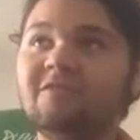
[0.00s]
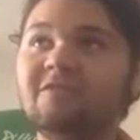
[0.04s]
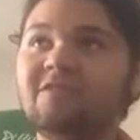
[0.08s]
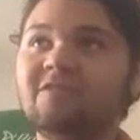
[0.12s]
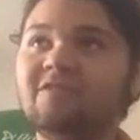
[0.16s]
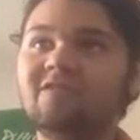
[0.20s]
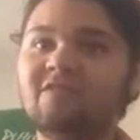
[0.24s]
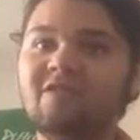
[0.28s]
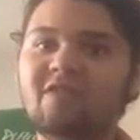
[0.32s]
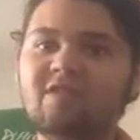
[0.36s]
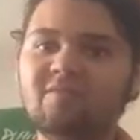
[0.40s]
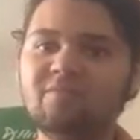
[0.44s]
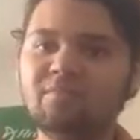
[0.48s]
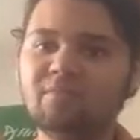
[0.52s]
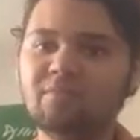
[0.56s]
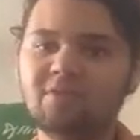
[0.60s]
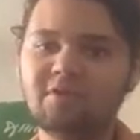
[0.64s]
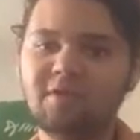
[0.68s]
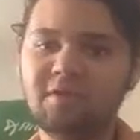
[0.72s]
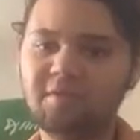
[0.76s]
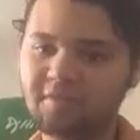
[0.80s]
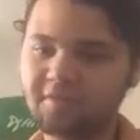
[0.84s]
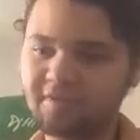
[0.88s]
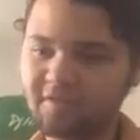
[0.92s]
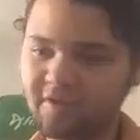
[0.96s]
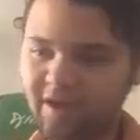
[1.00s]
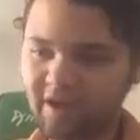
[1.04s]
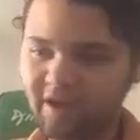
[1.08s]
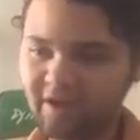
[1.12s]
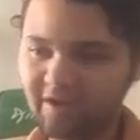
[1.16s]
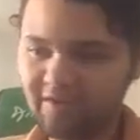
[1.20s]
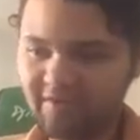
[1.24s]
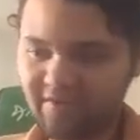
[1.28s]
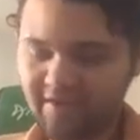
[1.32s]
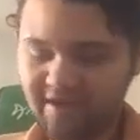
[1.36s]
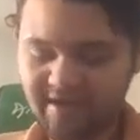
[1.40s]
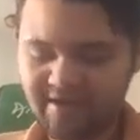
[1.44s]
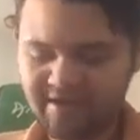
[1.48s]
with his brother and
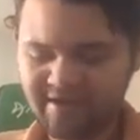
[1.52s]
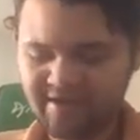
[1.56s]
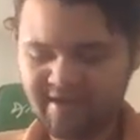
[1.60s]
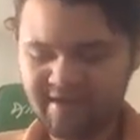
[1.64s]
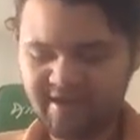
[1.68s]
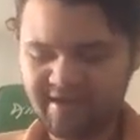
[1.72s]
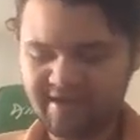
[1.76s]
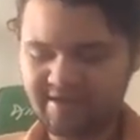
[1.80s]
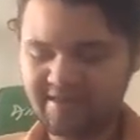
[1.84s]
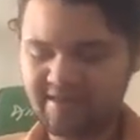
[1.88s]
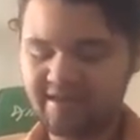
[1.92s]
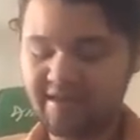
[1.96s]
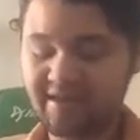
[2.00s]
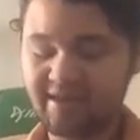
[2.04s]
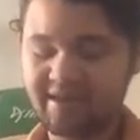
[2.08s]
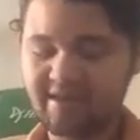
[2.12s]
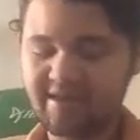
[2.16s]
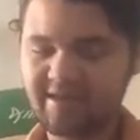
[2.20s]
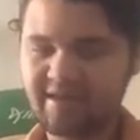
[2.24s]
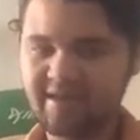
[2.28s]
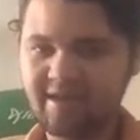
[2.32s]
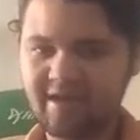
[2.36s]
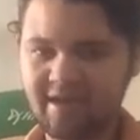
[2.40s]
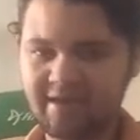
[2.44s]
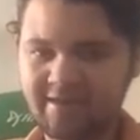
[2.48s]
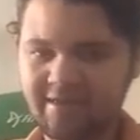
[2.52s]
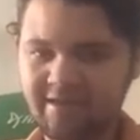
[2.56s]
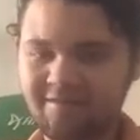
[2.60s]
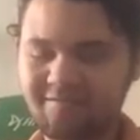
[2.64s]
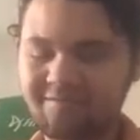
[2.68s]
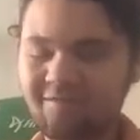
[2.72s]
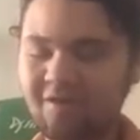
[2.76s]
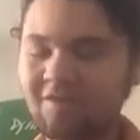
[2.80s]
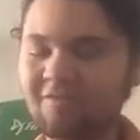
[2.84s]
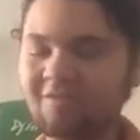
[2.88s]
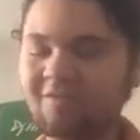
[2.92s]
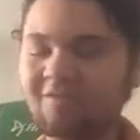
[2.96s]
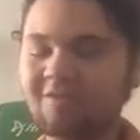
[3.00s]
all of that. It's like that's how
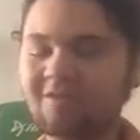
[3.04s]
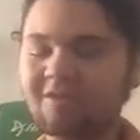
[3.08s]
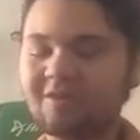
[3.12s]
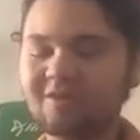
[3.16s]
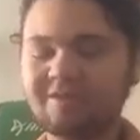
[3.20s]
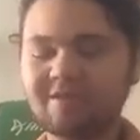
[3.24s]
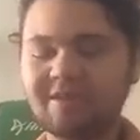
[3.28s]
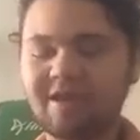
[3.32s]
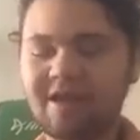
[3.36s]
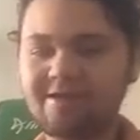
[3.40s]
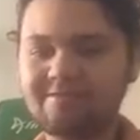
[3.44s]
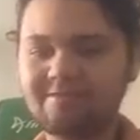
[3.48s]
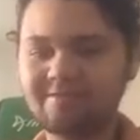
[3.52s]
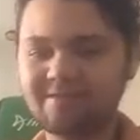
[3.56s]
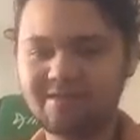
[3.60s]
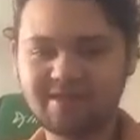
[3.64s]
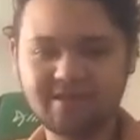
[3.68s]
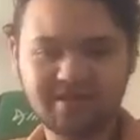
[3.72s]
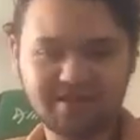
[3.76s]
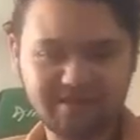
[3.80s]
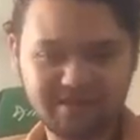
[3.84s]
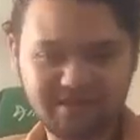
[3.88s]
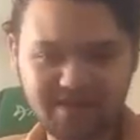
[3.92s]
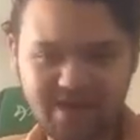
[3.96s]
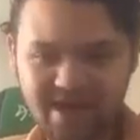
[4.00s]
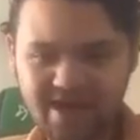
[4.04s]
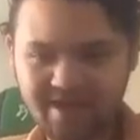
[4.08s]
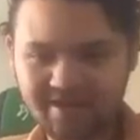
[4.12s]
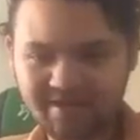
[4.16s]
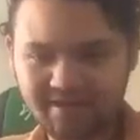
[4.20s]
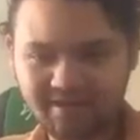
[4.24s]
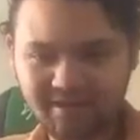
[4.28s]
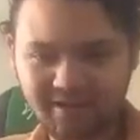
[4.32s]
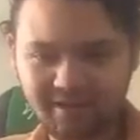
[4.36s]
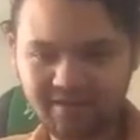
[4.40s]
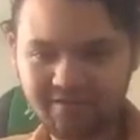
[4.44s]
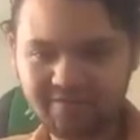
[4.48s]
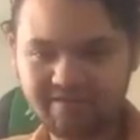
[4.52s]
Marvel works. Everything is
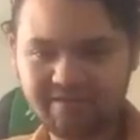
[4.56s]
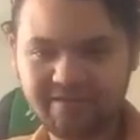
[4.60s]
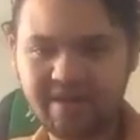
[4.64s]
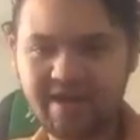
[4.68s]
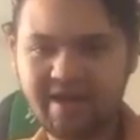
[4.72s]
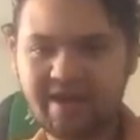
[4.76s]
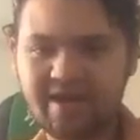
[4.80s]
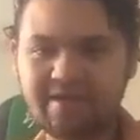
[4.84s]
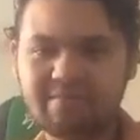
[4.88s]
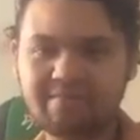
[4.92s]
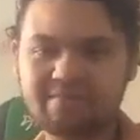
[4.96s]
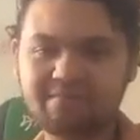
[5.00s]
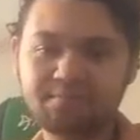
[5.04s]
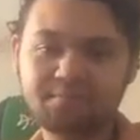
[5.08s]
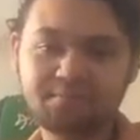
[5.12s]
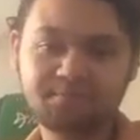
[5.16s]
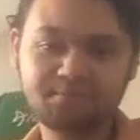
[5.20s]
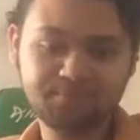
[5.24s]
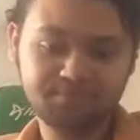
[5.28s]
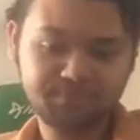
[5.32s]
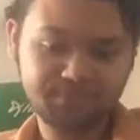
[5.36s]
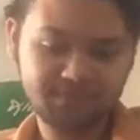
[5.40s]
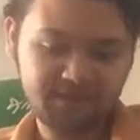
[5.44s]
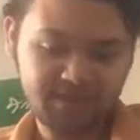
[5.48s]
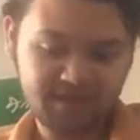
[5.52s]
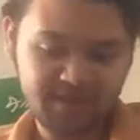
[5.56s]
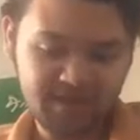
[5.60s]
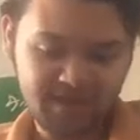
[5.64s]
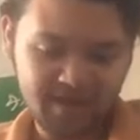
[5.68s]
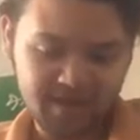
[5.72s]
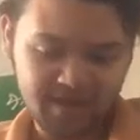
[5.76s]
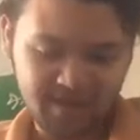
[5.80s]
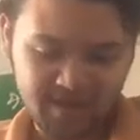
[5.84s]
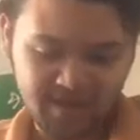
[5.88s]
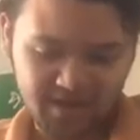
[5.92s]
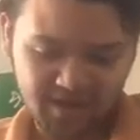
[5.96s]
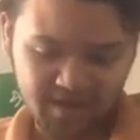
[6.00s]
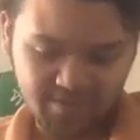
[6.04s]
canon all the time.
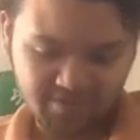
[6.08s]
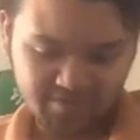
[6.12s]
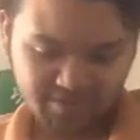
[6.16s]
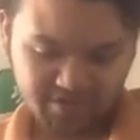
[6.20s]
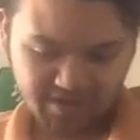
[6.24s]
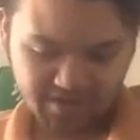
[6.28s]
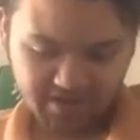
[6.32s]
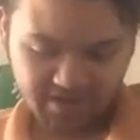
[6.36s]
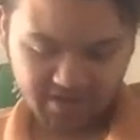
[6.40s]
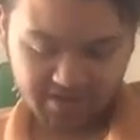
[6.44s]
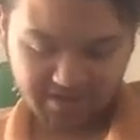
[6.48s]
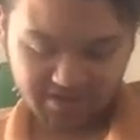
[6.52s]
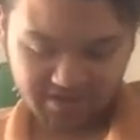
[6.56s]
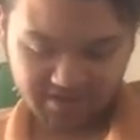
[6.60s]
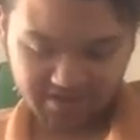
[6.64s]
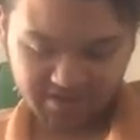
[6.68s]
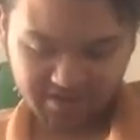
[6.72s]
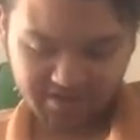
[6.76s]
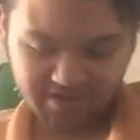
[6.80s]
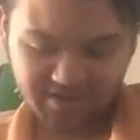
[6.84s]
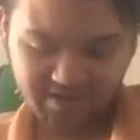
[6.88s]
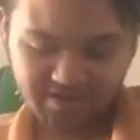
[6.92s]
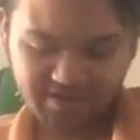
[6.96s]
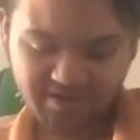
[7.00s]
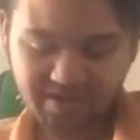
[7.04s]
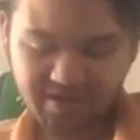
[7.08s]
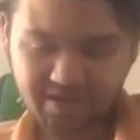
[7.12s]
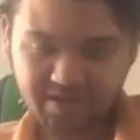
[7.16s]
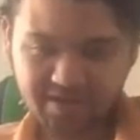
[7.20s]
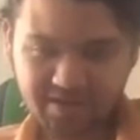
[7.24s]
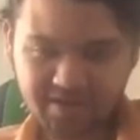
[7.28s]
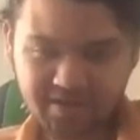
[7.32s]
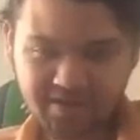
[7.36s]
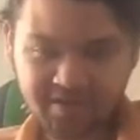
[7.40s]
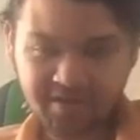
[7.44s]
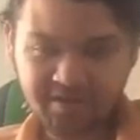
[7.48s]
But it's still that